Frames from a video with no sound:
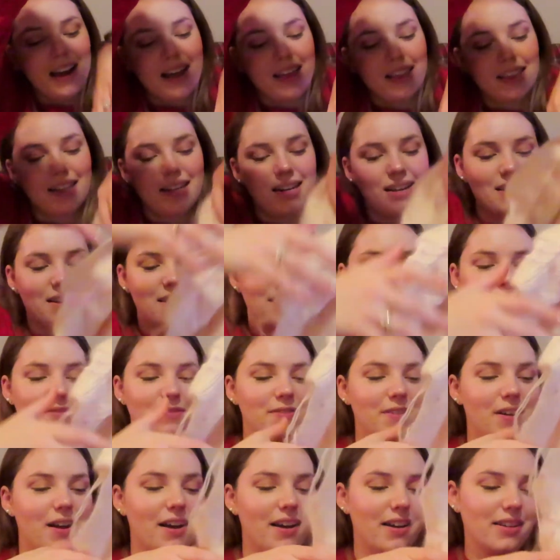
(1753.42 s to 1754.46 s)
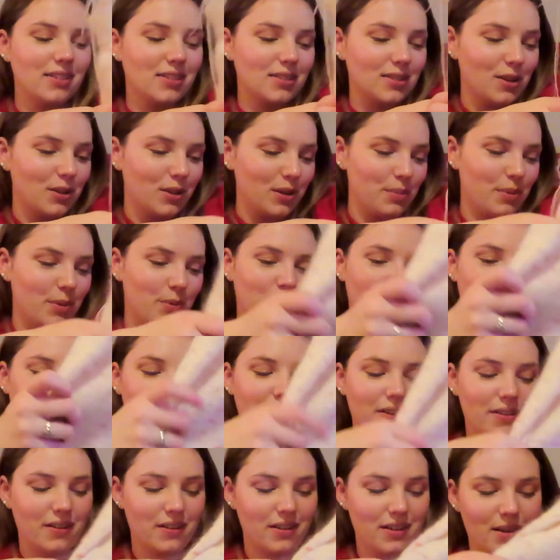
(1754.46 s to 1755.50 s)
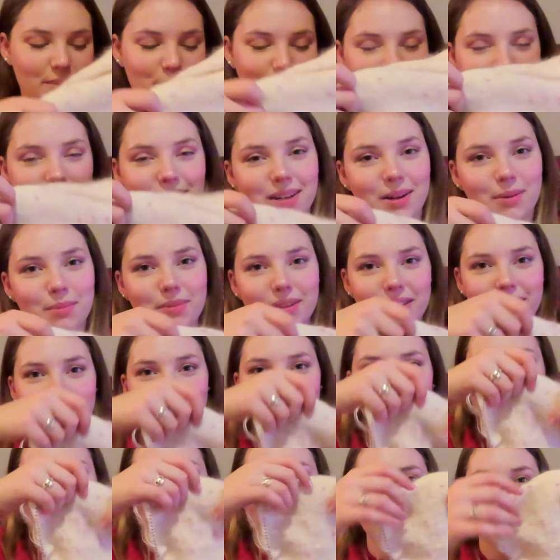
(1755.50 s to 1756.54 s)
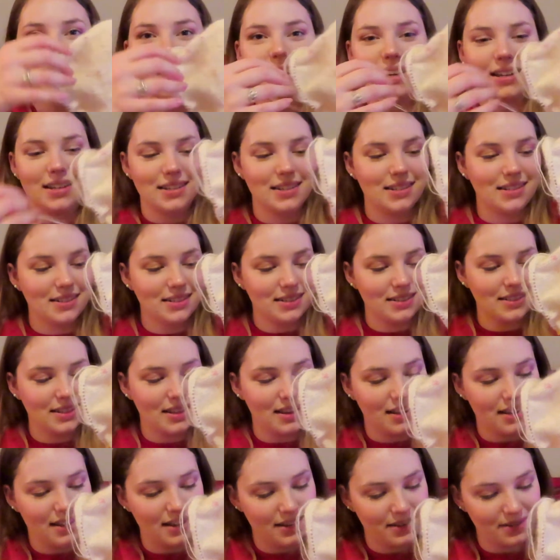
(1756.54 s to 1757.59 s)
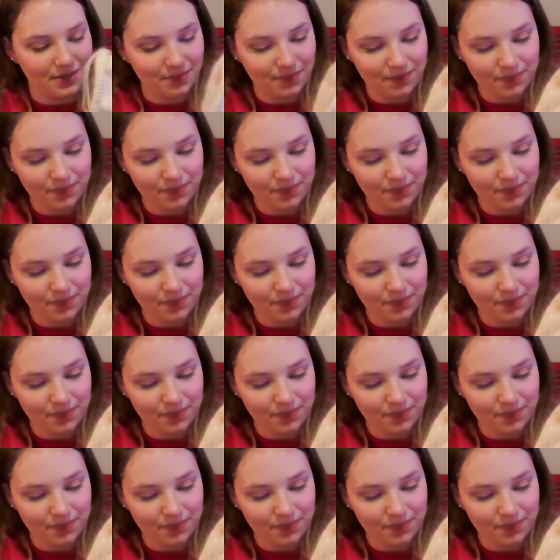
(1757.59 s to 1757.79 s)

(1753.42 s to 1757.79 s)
that I have slowly been working on. I picked it up the other day because I